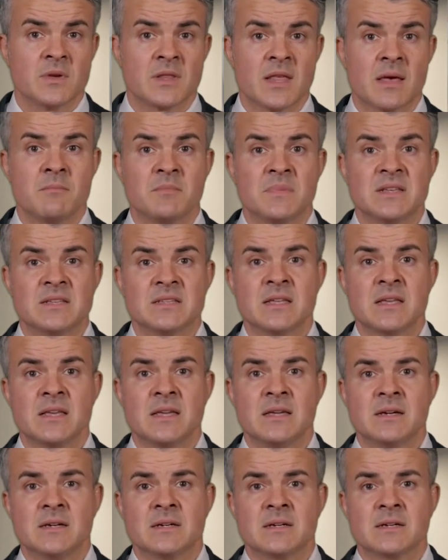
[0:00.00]
with
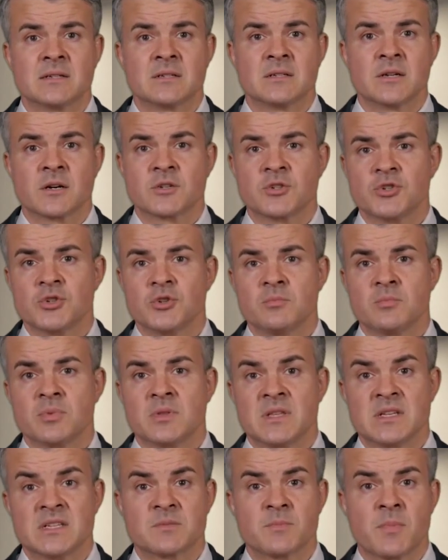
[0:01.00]
NBC, Doug Shoup,
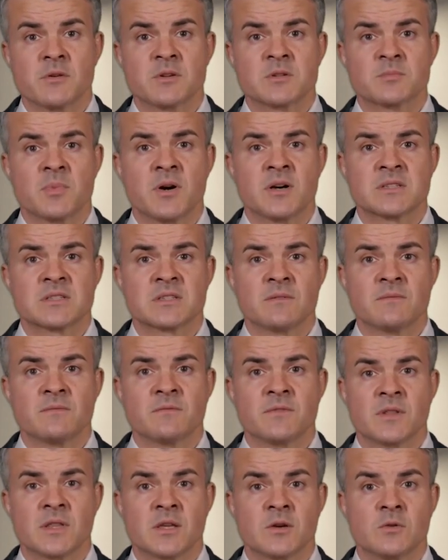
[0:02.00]
the
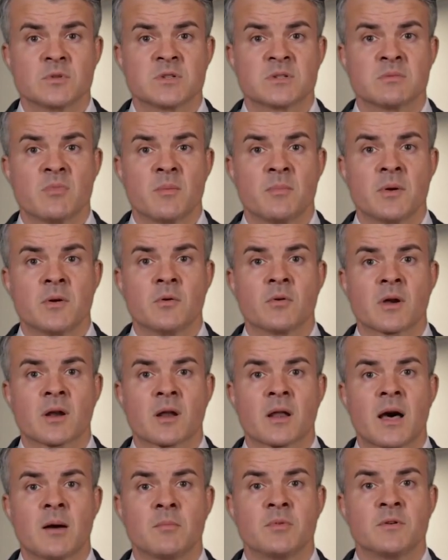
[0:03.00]
spokesperson for the Automobile
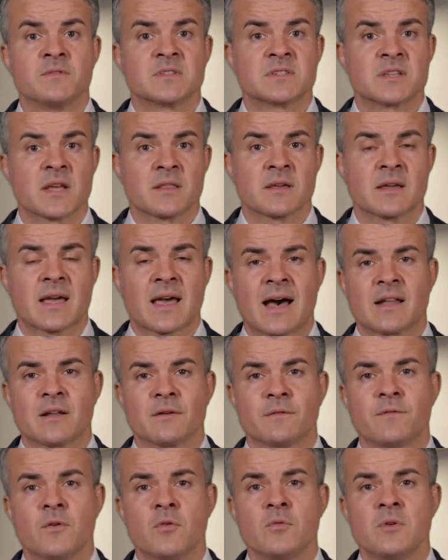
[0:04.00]
Club of Southern
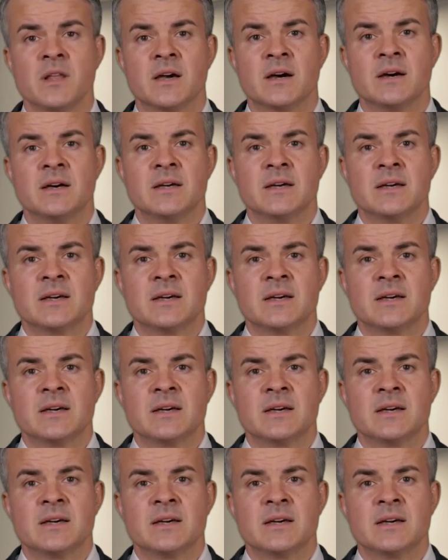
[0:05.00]
California,